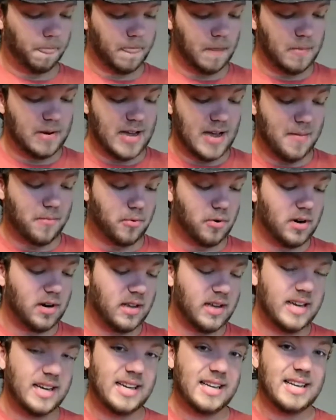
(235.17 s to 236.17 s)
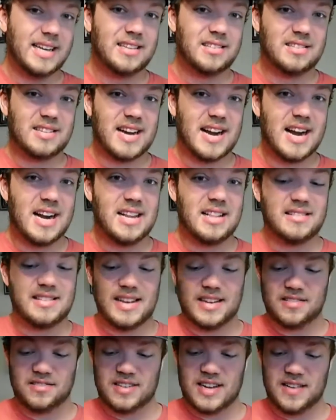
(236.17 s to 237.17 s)
Yeah, I'm really excited to
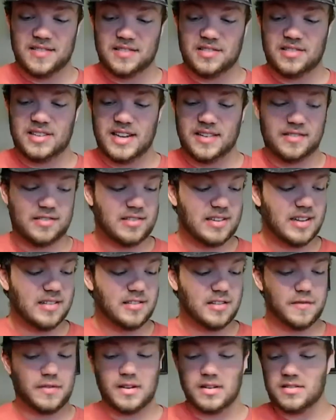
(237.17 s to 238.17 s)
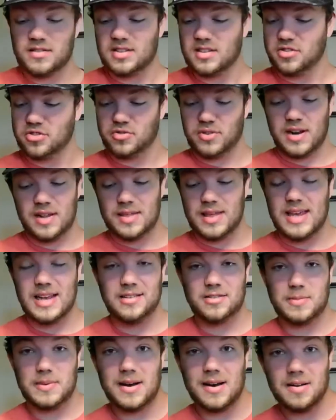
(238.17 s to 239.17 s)
test out 6 Cents. I've heard such great
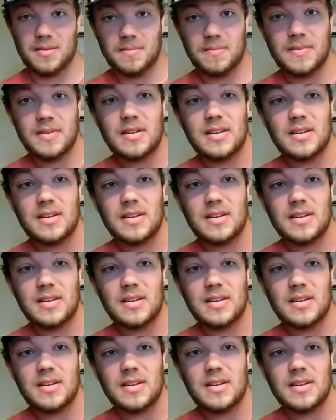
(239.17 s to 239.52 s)
things about them,